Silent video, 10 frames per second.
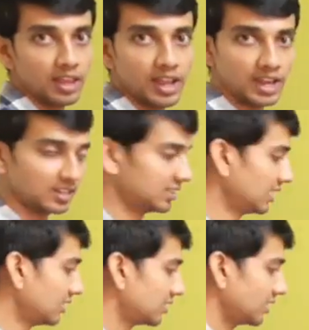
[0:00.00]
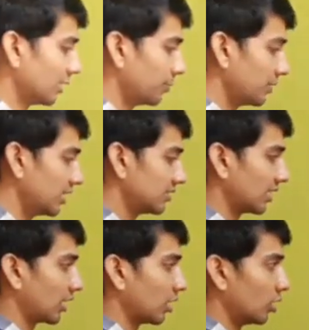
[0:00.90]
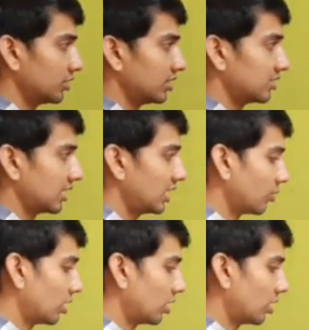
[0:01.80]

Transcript: And since f is a closed set